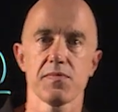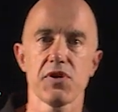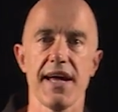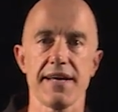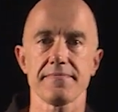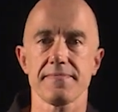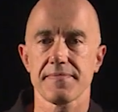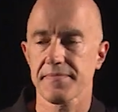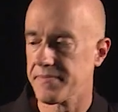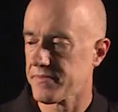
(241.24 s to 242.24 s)
Okay,
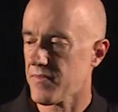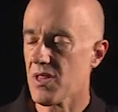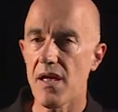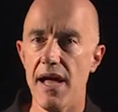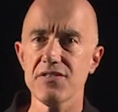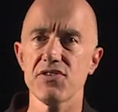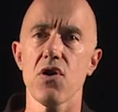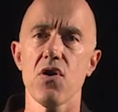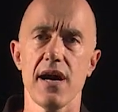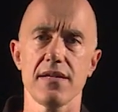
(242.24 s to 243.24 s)
and so
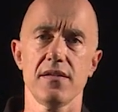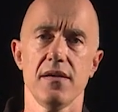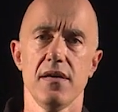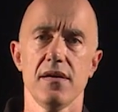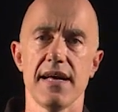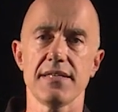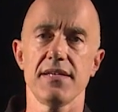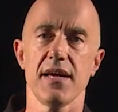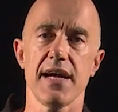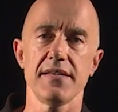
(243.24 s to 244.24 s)
on. That's
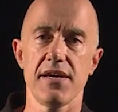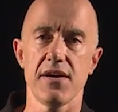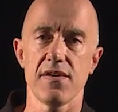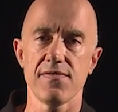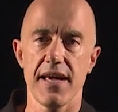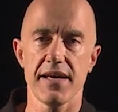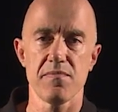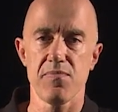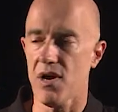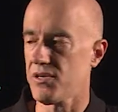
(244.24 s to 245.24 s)
the idea of
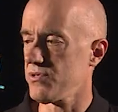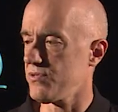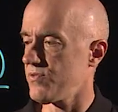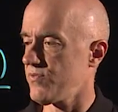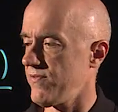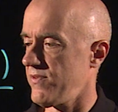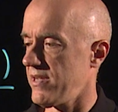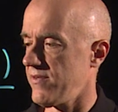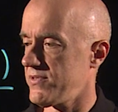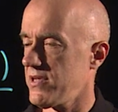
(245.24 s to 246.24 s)
taking partial
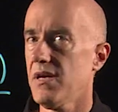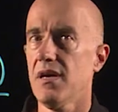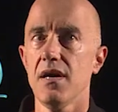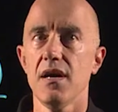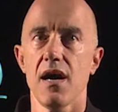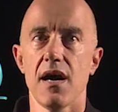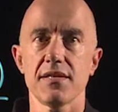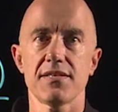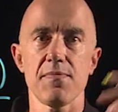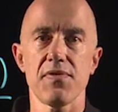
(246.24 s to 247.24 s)
derivatives. Uh,
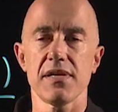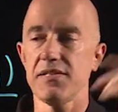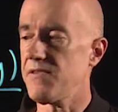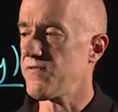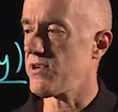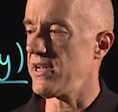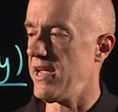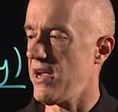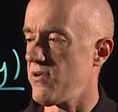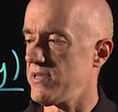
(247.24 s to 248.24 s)
something different
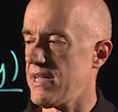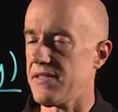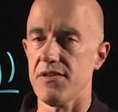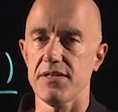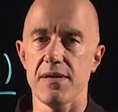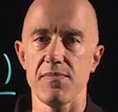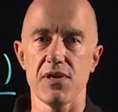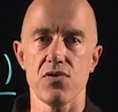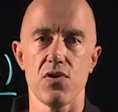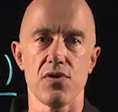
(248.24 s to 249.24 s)
here is that there's
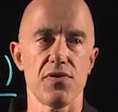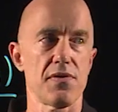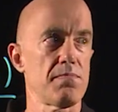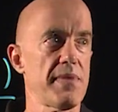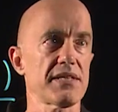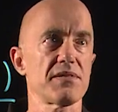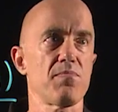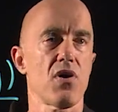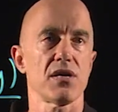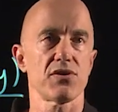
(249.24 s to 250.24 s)
something called the mixed
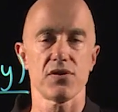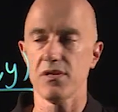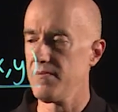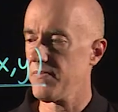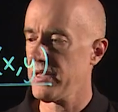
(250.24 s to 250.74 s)
partial.